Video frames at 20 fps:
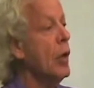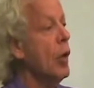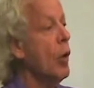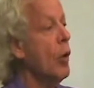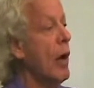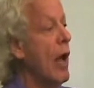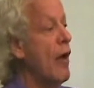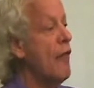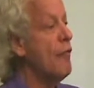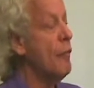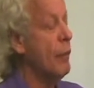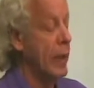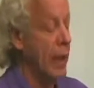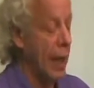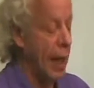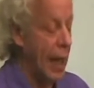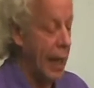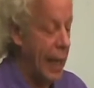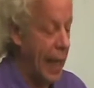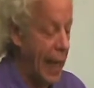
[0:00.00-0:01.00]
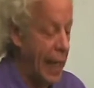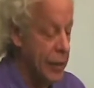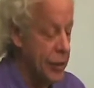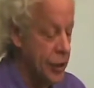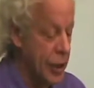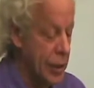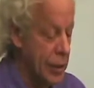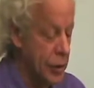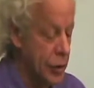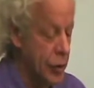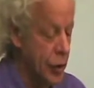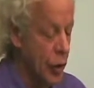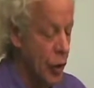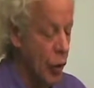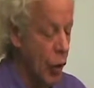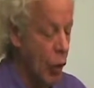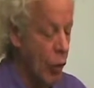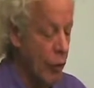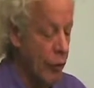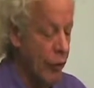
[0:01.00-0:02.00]
or FBI agents
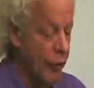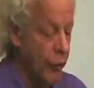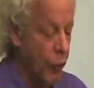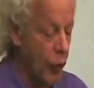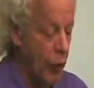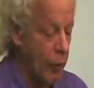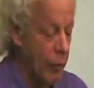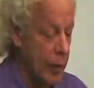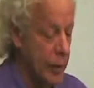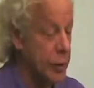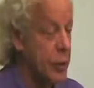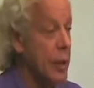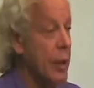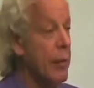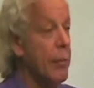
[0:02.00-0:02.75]
or informers.